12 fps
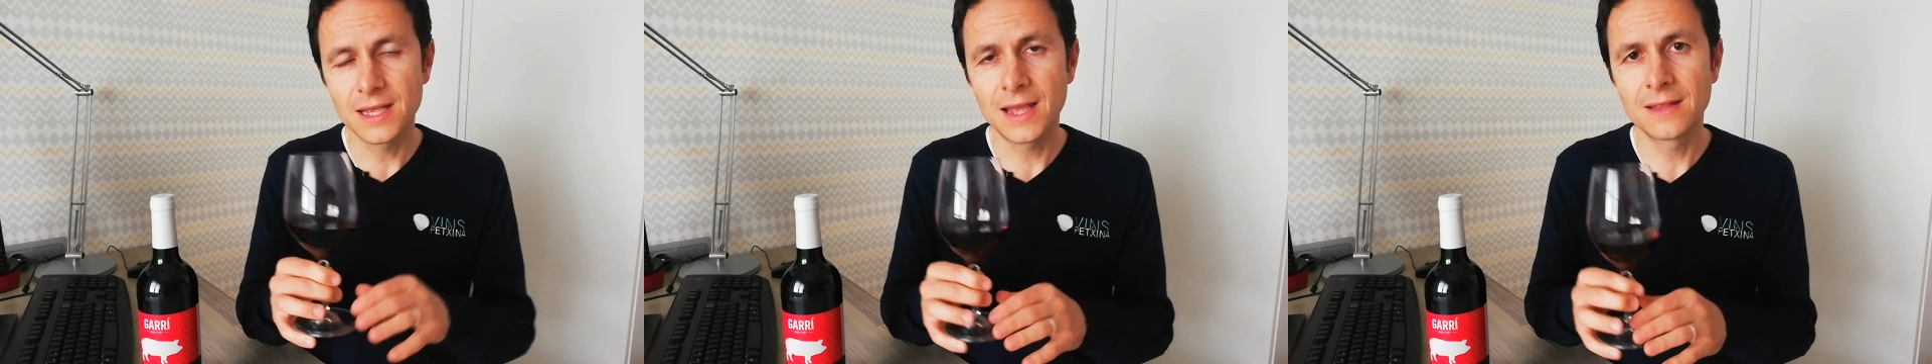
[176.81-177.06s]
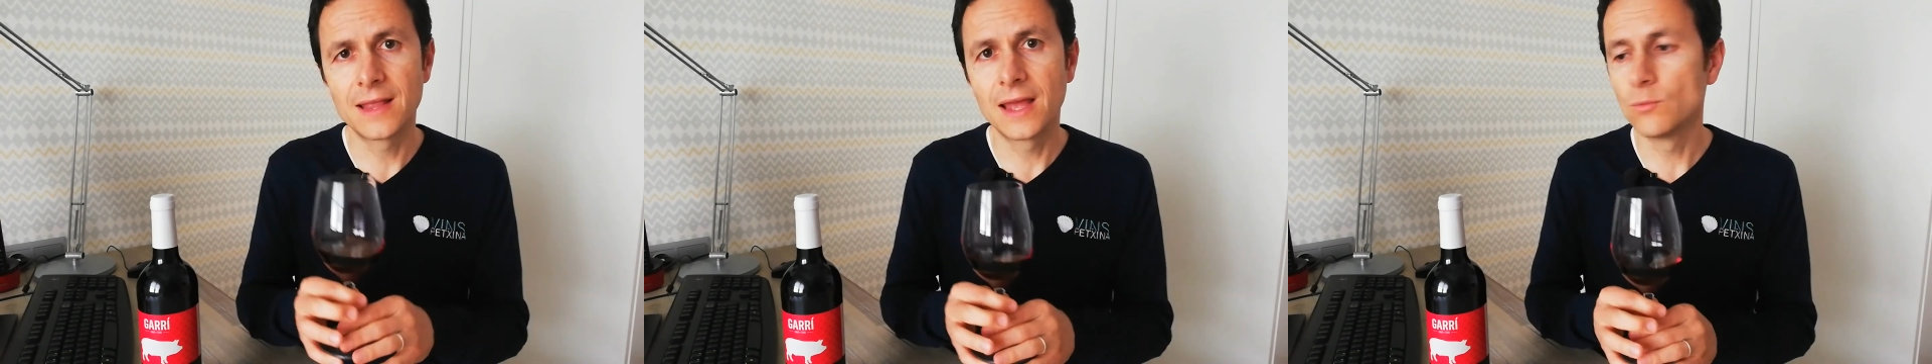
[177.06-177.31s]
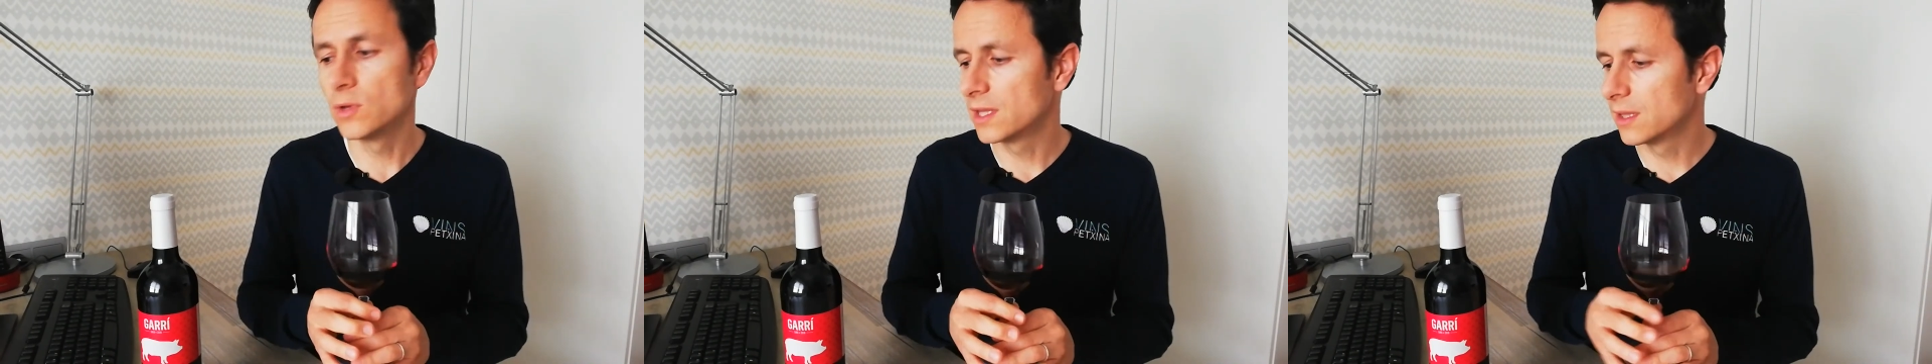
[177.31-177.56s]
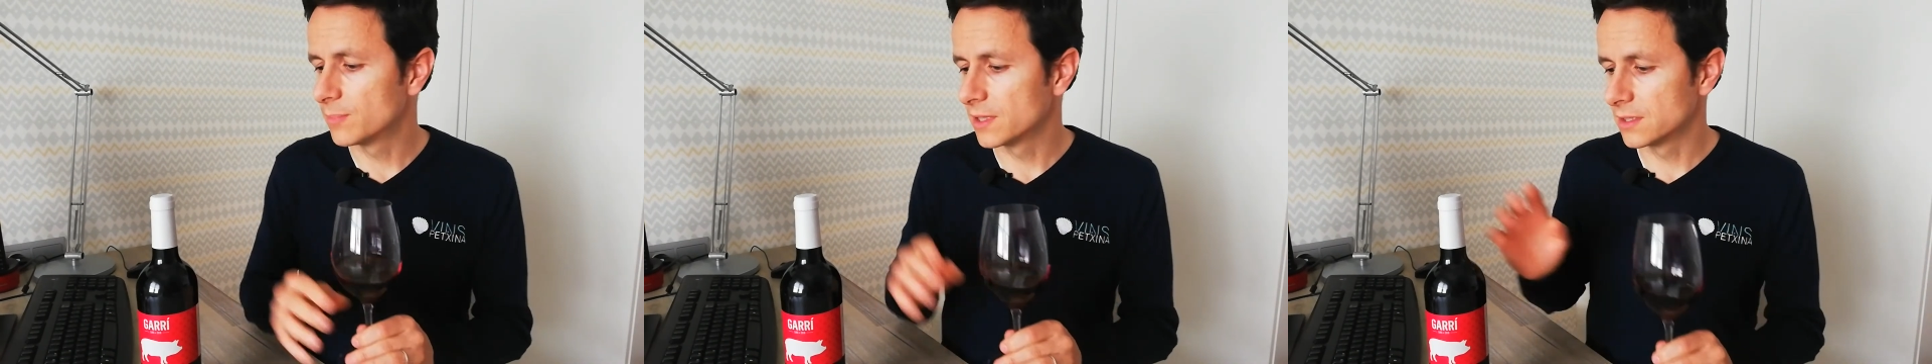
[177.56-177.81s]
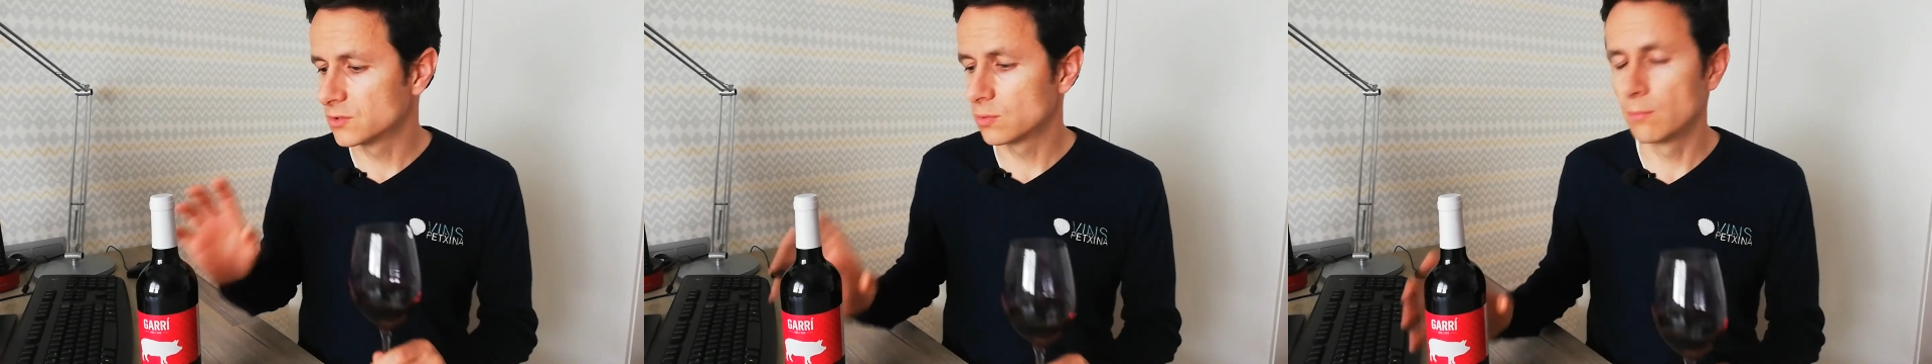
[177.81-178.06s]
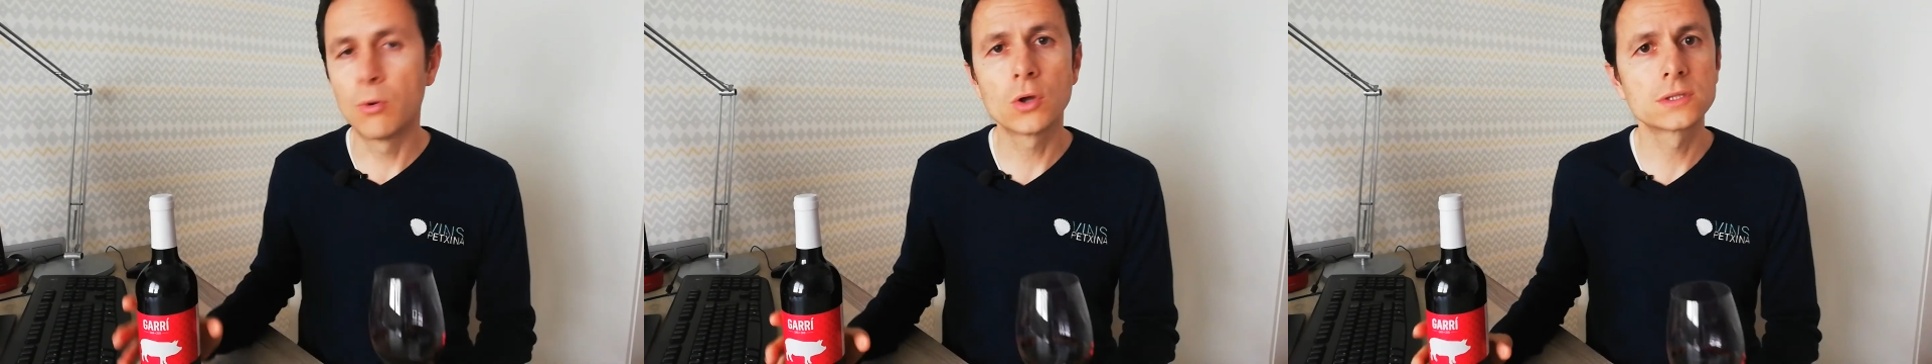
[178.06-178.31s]
and then we keep it into
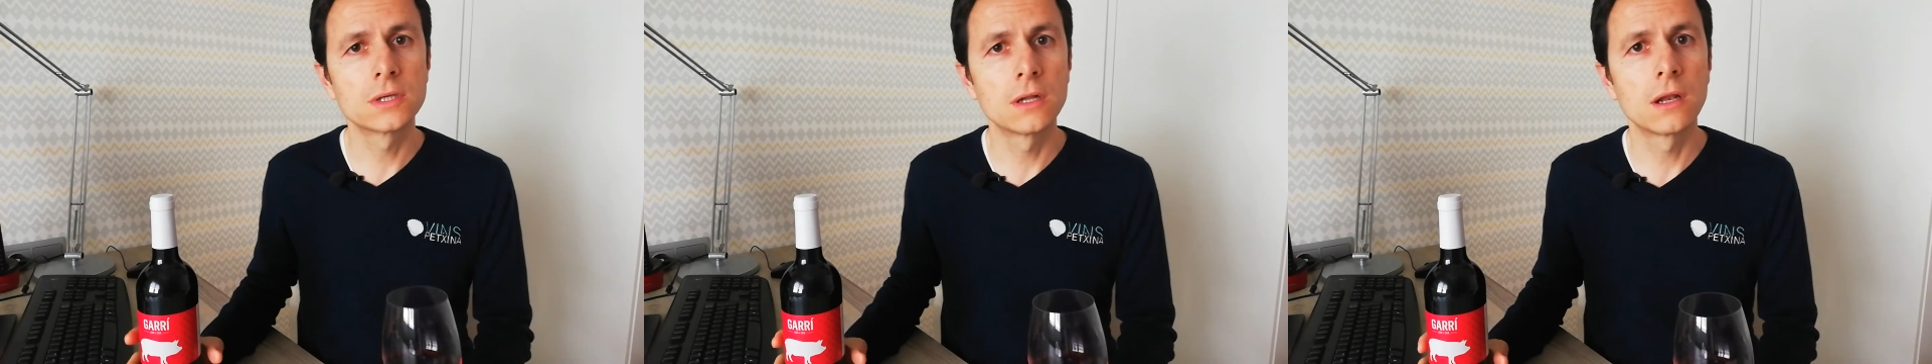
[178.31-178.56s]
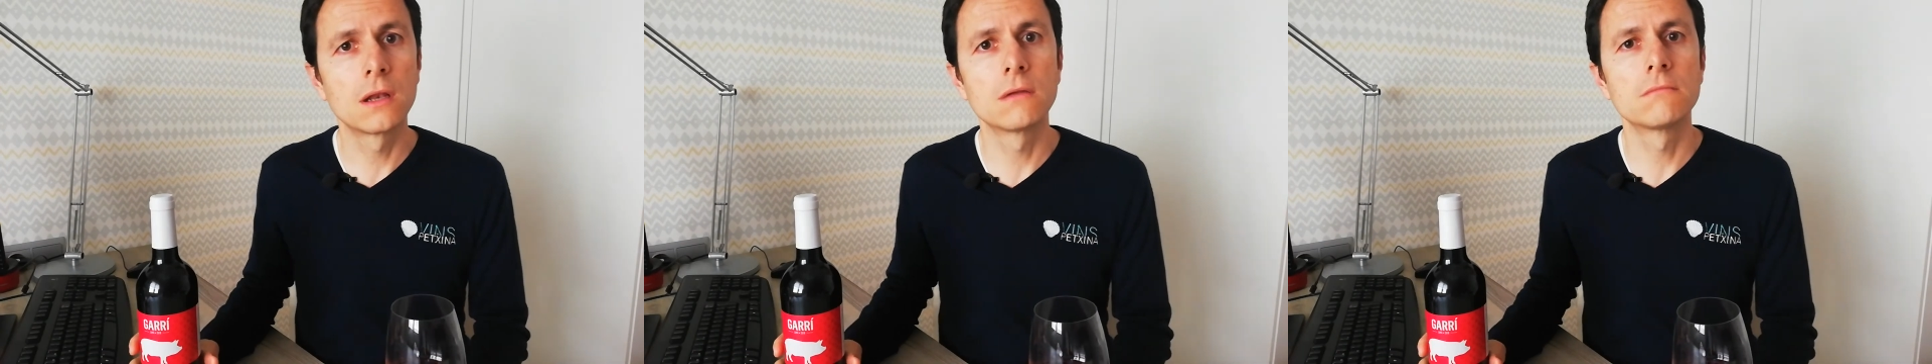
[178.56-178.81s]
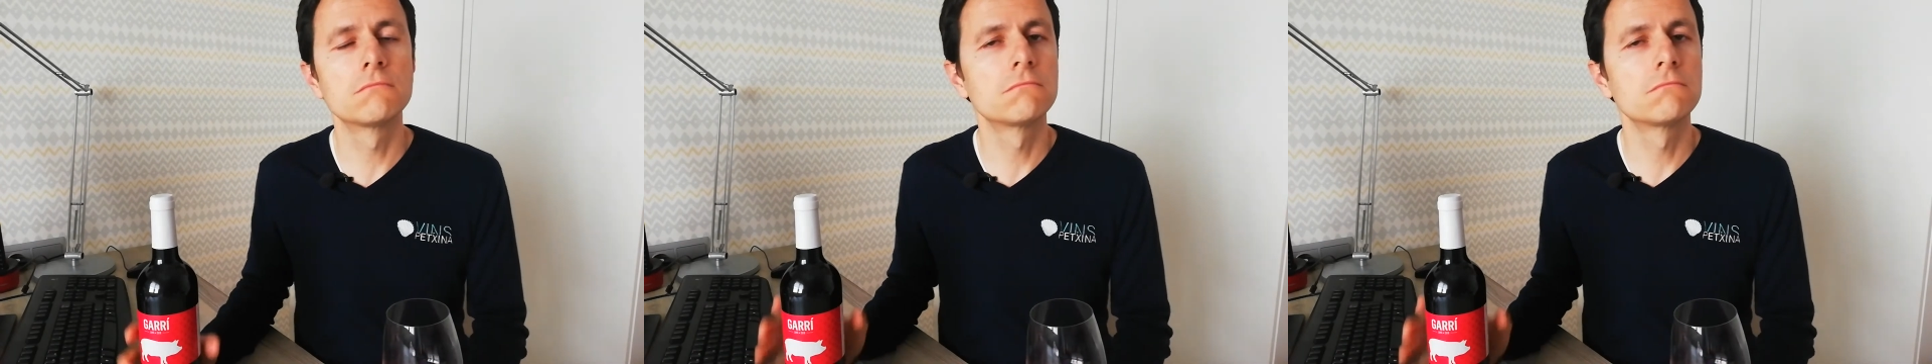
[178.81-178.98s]
bottle